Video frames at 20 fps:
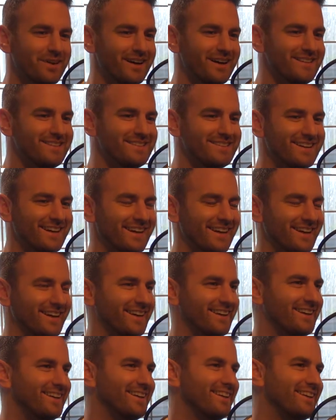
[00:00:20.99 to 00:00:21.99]
but some uh, would
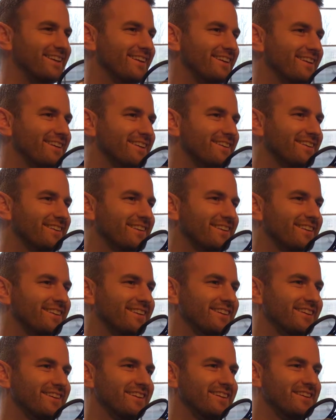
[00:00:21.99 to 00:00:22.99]
say it should
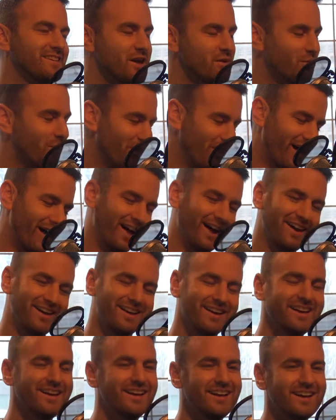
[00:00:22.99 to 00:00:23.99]
increase. Yeah, well, I,